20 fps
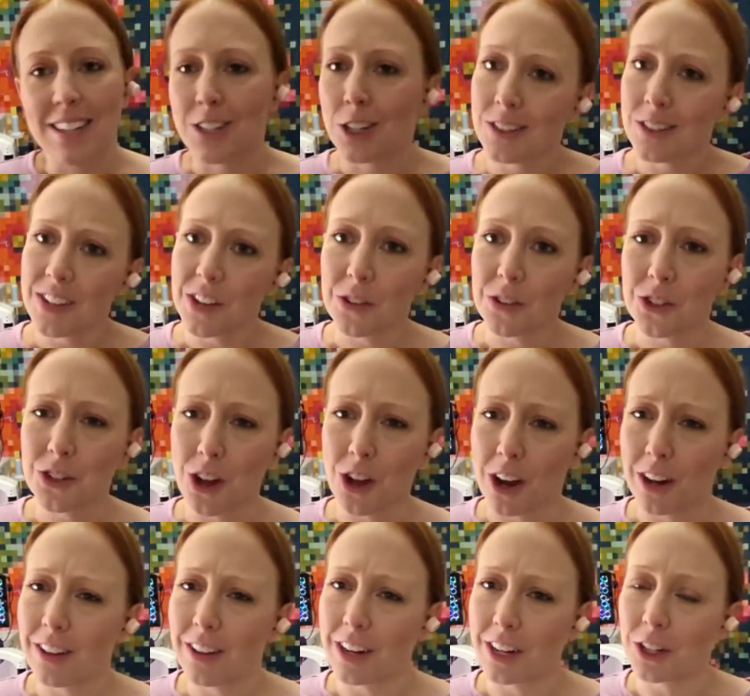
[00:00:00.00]
Turns out there's
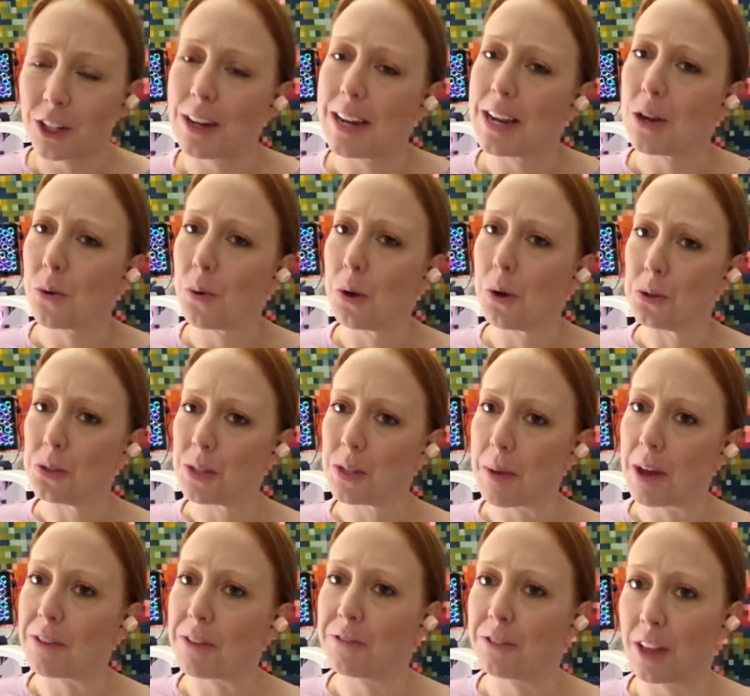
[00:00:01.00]
not a lot of great quotes
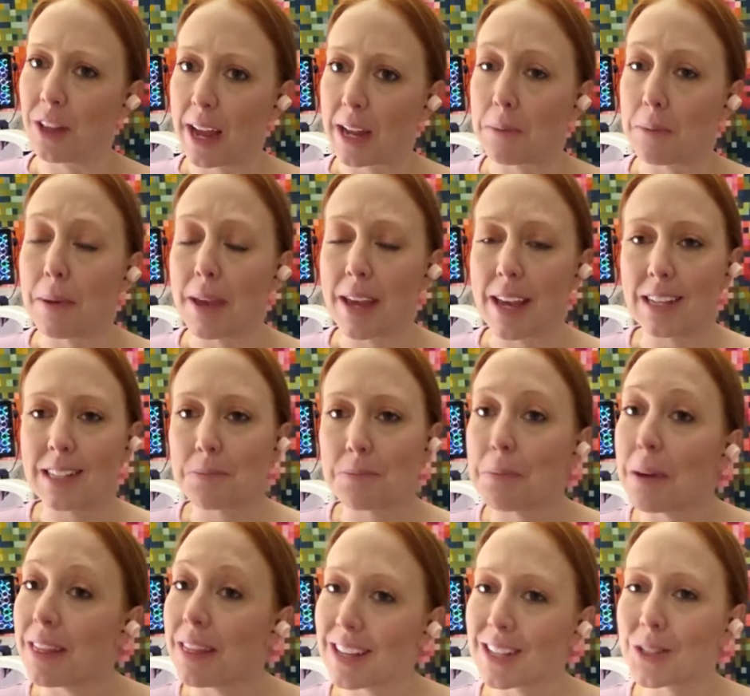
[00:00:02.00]
about flying pigs,
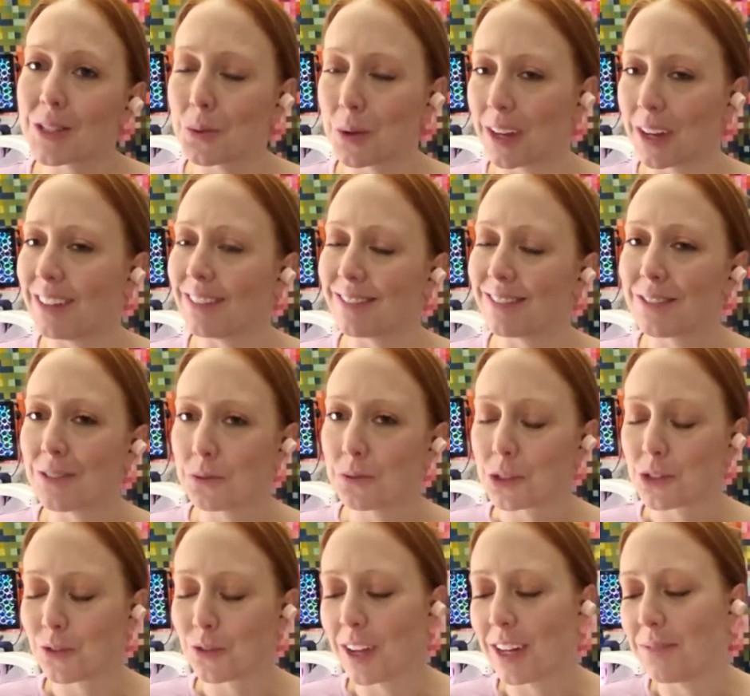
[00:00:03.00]
but this one
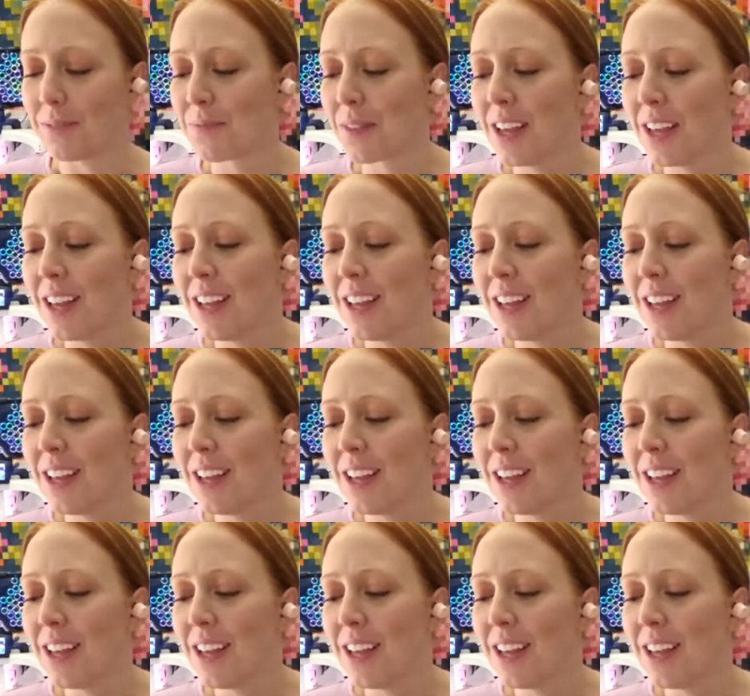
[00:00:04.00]
was fun.